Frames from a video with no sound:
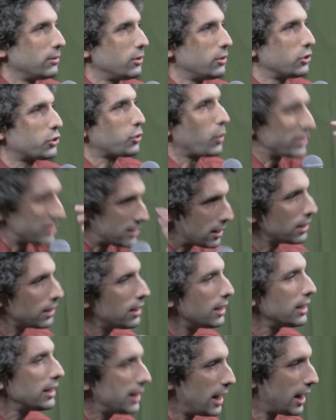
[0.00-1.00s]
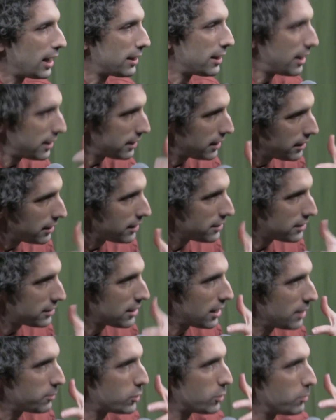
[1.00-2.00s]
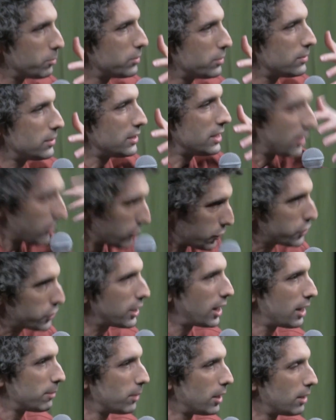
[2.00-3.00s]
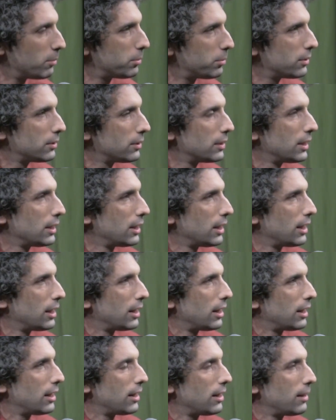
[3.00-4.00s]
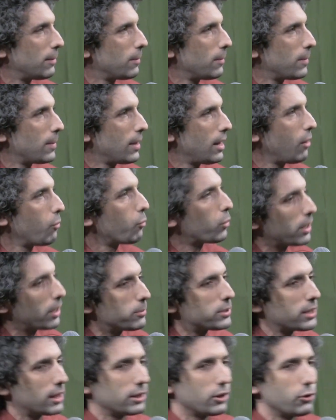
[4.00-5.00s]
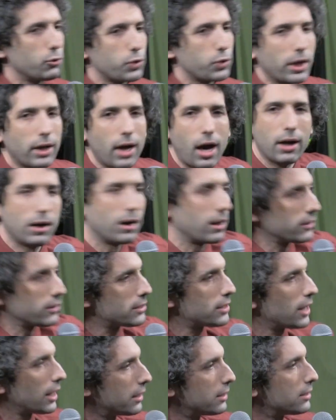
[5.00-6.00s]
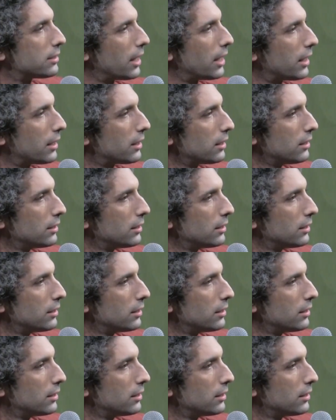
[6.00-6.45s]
So I said it again, and then this time some tears came up. What I'm telling you is I got it on the second take.